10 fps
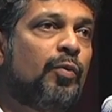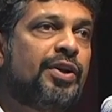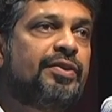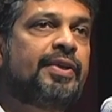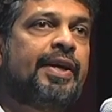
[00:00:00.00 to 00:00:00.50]

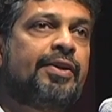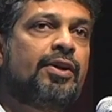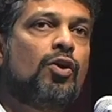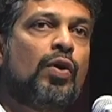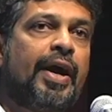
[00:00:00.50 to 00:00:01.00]
decided to
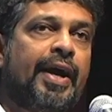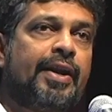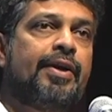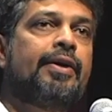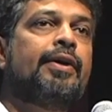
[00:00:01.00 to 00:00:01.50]
go
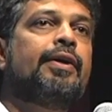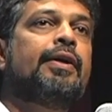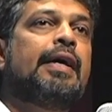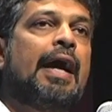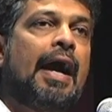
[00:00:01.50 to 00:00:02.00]
ahead
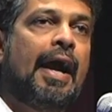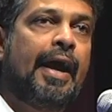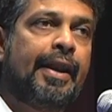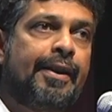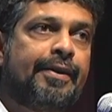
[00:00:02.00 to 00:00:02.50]

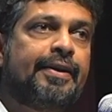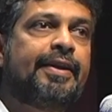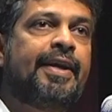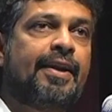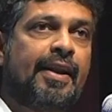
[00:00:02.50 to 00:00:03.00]
and
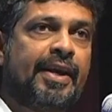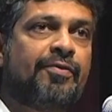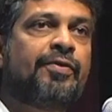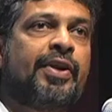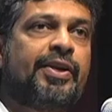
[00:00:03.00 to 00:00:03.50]
get a line
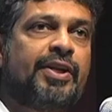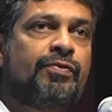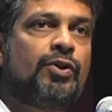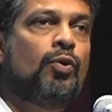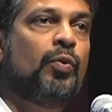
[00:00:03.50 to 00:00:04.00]
of credit
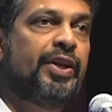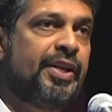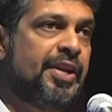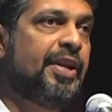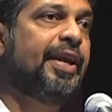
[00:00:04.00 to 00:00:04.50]
even though we
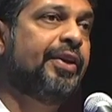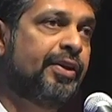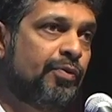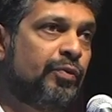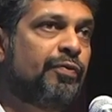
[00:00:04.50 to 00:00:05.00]
didn't need
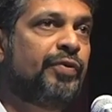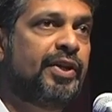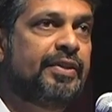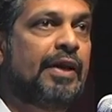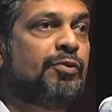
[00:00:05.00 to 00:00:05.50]
it. We
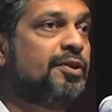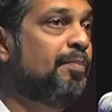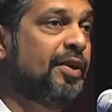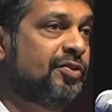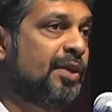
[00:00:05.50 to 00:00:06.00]
figured that was the
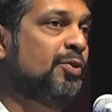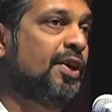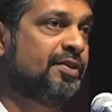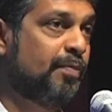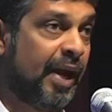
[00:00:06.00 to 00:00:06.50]
best time to
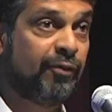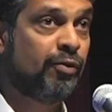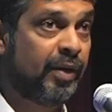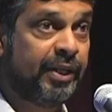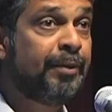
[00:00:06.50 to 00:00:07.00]
ask a bank
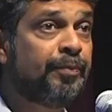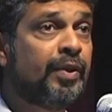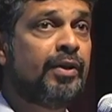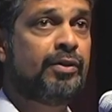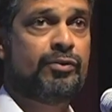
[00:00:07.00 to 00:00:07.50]
for money,
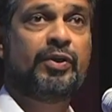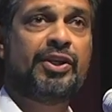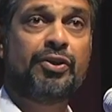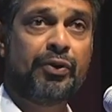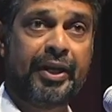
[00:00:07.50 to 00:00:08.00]
was when
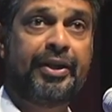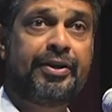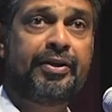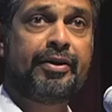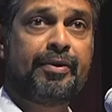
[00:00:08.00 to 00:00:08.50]
you don't need
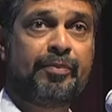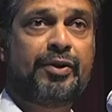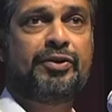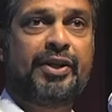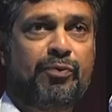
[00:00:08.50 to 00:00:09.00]
it,
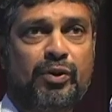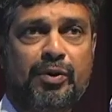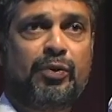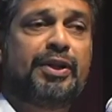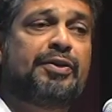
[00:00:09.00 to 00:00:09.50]
because they will
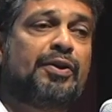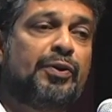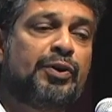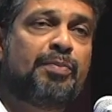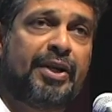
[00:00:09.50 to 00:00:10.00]
be willing to
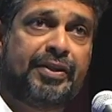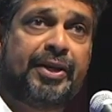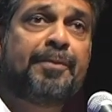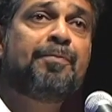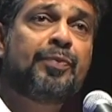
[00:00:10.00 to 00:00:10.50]
loan you money
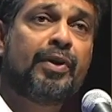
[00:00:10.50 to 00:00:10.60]
then.